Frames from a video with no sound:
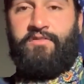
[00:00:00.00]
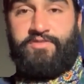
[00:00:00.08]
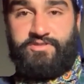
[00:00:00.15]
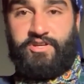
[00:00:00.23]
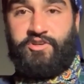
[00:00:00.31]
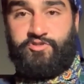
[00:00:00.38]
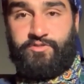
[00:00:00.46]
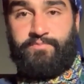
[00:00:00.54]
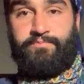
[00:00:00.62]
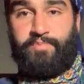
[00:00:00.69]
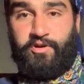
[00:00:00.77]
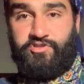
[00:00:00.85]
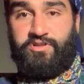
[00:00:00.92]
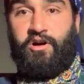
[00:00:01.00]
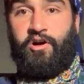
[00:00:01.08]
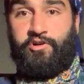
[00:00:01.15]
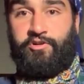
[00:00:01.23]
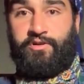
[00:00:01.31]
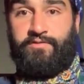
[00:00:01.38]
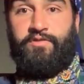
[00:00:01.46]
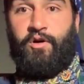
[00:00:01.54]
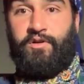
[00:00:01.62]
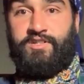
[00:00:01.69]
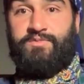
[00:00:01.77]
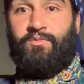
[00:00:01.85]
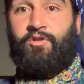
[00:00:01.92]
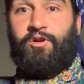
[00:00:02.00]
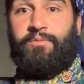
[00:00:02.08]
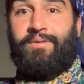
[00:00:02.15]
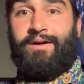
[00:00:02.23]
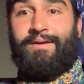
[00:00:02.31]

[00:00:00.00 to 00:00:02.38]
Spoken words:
obviously you should push it harder and focus more.